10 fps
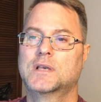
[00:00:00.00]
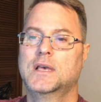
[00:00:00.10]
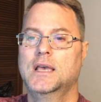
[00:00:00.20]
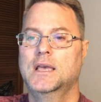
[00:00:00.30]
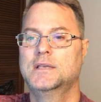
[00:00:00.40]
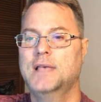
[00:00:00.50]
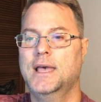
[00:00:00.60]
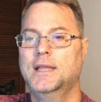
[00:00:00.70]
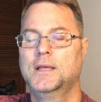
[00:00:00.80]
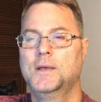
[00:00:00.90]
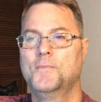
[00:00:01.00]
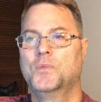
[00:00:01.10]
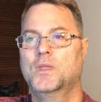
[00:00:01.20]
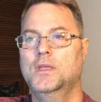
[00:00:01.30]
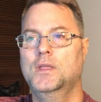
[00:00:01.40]
part of the
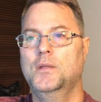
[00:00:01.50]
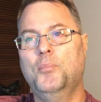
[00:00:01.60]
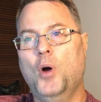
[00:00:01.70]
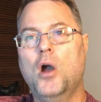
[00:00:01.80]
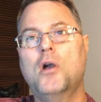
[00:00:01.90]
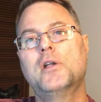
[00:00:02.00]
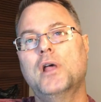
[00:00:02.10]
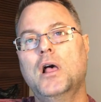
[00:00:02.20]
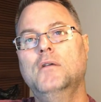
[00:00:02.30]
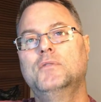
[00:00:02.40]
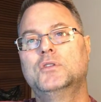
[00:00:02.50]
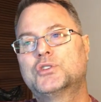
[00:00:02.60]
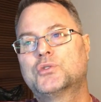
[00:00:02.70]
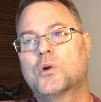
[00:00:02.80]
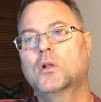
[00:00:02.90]
struggle we're in
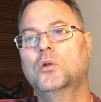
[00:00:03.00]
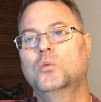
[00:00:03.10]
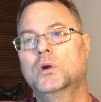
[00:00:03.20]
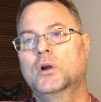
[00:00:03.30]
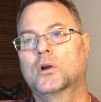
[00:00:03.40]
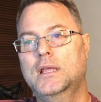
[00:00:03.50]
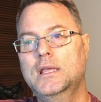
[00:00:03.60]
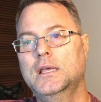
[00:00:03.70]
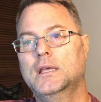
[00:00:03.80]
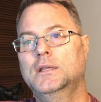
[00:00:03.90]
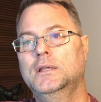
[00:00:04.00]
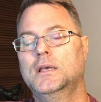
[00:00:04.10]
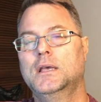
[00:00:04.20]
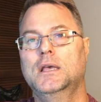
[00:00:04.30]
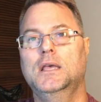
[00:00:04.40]
is
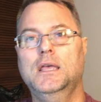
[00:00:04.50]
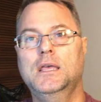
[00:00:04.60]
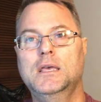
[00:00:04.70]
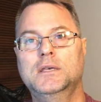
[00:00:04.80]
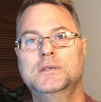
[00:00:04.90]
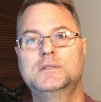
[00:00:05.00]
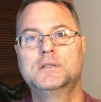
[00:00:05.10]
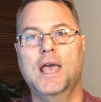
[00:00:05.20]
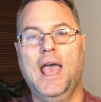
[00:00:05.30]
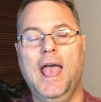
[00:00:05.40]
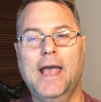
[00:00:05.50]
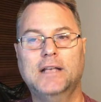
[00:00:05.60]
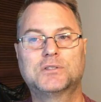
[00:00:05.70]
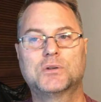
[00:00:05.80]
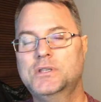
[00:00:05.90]
exercising spiritual
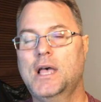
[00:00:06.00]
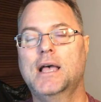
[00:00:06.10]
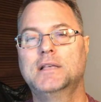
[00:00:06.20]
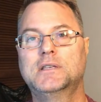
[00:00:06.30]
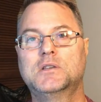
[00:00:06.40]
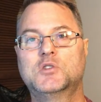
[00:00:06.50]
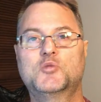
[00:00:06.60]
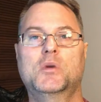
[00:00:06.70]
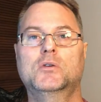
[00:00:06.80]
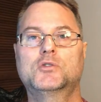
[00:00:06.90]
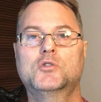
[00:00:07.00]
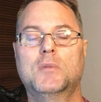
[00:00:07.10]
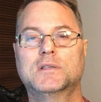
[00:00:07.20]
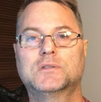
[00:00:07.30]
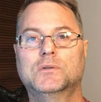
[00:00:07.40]
muscles, it's
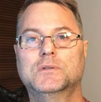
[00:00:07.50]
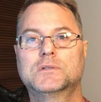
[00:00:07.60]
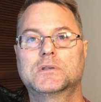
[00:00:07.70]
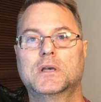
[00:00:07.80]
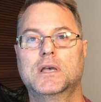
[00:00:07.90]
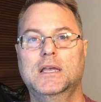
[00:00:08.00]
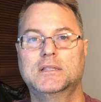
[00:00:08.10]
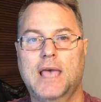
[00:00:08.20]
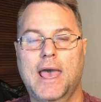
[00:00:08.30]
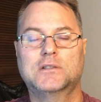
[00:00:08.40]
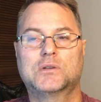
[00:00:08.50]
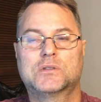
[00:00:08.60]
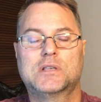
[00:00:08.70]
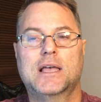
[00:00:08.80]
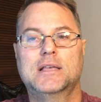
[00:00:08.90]
exercising
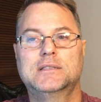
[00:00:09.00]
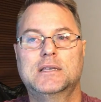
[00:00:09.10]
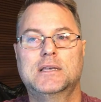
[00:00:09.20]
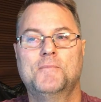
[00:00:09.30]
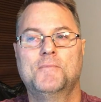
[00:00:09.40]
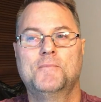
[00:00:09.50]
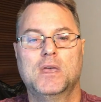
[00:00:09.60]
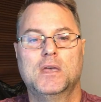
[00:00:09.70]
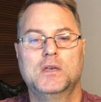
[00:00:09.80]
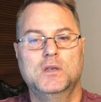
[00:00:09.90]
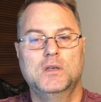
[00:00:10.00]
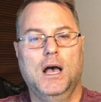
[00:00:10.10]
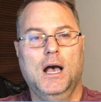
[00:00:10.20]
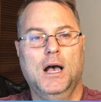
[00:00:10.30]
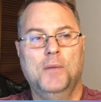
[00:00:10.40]
um, attitudes,
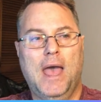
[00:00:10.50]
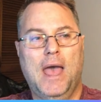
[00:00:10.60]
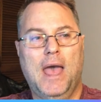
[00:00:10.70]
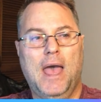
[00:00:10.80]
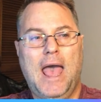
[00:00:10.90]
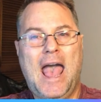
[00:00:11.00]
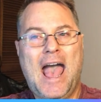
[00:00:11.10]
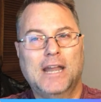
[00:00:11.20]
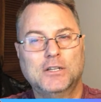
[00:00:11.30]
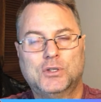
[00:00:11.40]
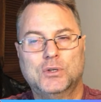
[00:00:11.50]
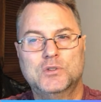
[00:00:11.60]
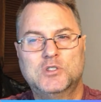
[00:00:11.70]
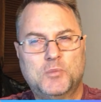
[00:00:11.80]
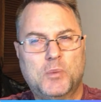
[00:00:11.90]
spiritual attitudes, it's,
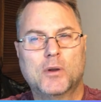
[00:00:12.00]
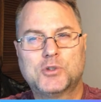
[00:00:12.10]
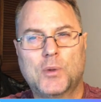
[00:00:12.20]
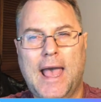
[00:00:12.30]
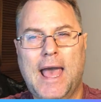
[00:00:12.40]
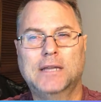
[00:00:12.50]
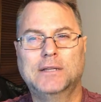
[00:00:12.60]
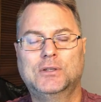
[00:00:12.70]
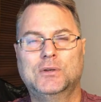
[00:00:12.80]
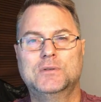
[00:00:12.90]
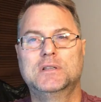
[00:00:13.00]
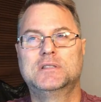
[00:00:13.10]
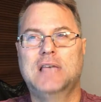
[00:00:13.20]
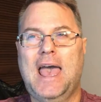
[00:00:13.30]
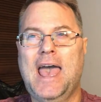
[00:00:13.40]
act, it's
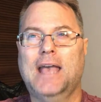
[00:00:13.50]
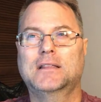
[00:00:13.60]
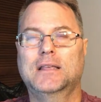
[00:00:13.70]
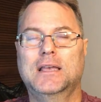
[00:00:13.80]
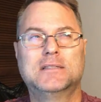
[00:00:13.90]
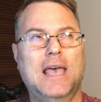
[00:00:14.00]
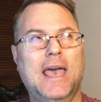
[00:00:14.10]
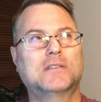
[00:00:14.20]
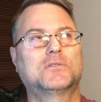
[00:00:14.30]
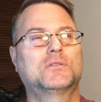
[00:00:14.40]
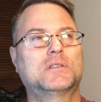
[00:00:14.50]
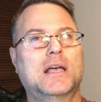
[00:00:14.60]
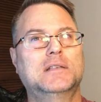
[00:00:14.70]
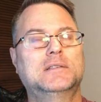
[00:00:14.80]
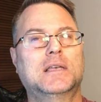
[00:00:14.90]
exercising
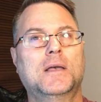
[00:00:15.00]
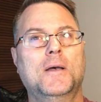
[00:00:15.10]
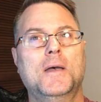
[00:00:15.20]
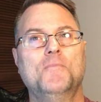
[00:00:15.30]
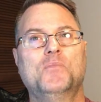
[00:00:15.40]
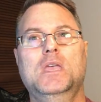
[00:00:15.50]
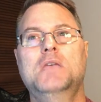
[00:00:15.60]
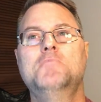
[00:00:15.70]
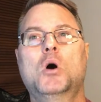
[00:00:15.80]
emotional. Um,